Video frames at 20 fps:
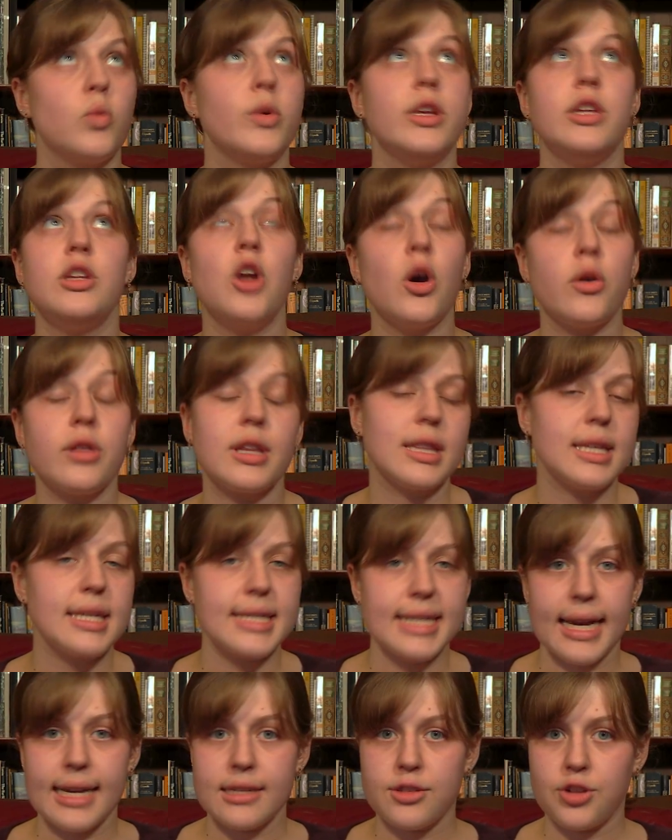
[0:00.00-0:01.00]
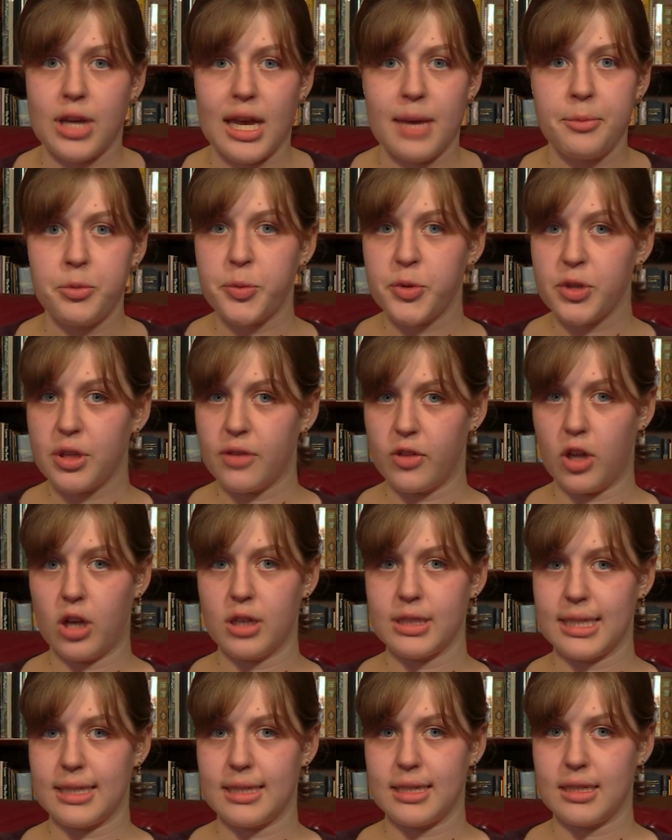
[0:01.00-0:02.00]
We know that these guys are capable of
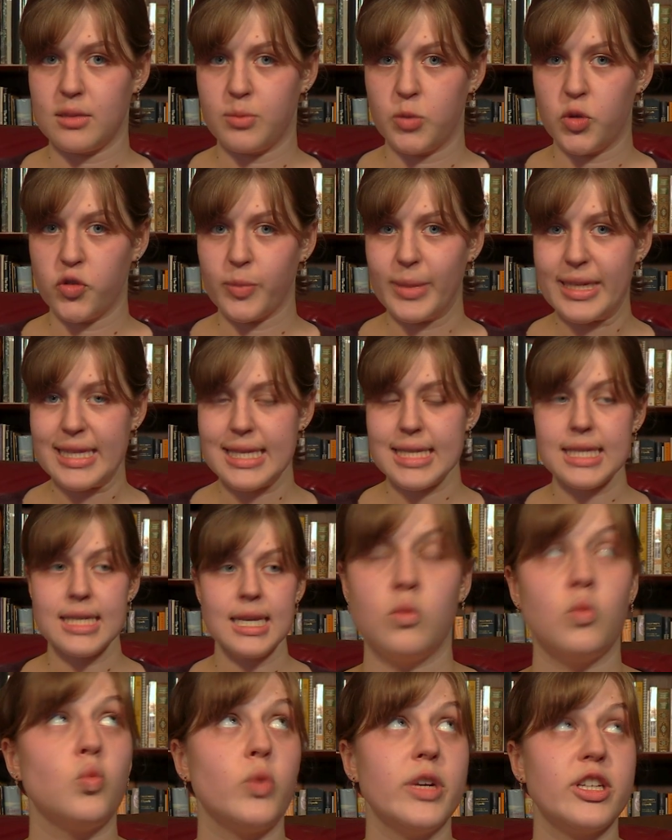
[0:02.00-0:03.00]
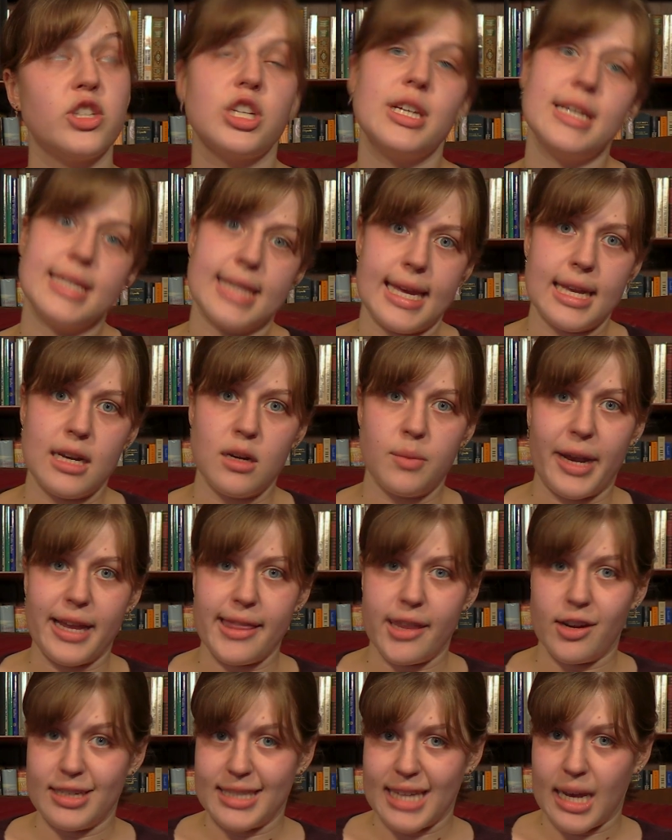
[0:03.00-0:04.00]
long-distance movements, which is aided by
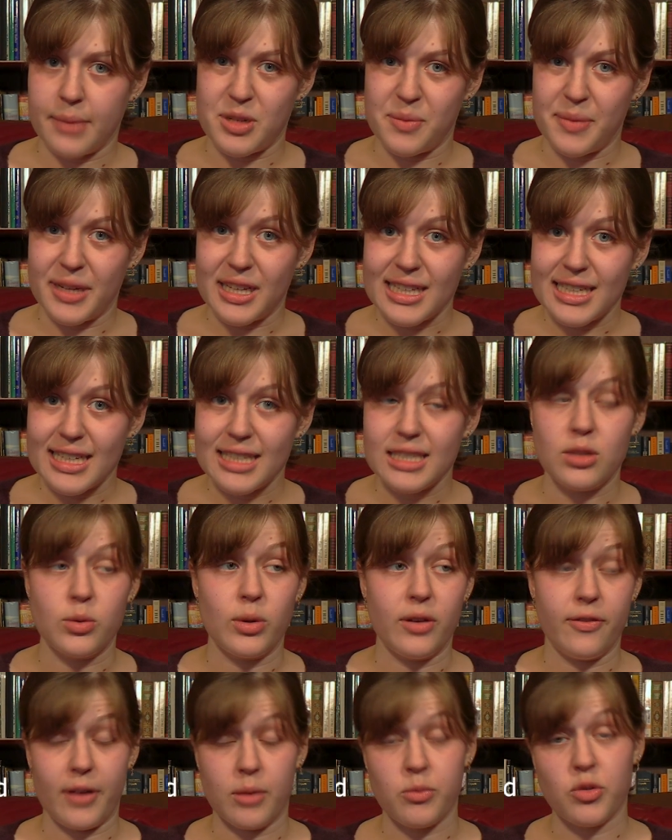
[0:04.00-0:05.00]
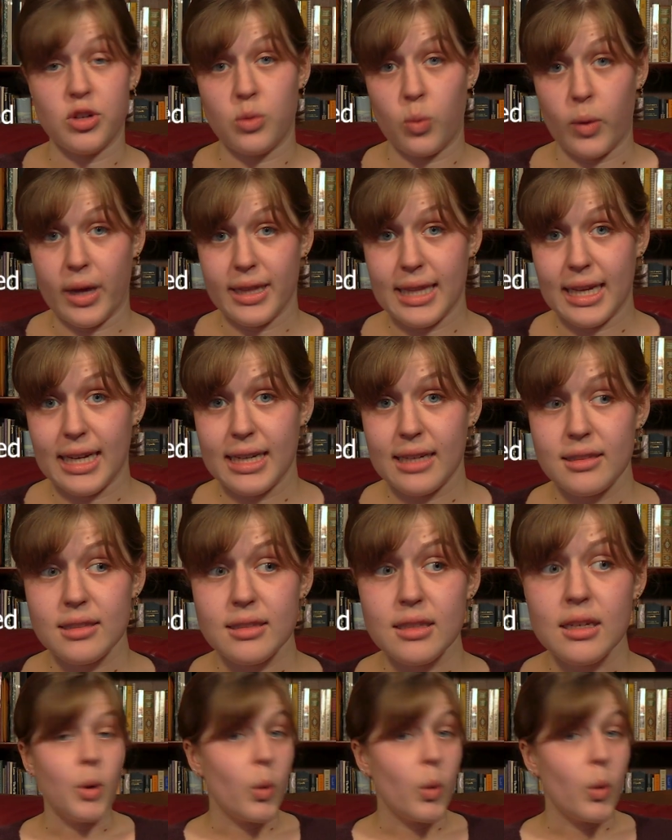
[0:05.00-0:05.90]
their adaptability to ephemeral wetlands.